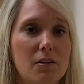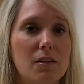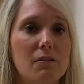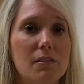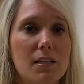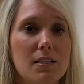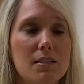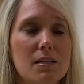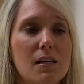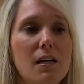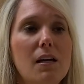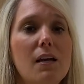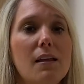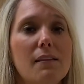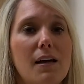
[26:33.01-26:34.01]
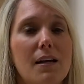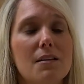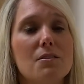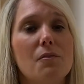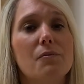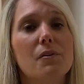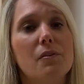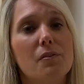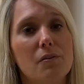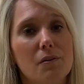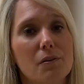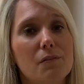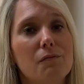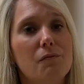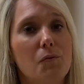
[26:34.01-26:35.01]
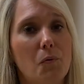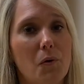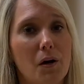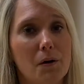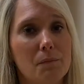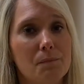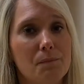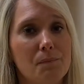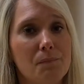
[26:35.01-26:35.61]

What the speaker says: Unit, that is on the 3rd floor.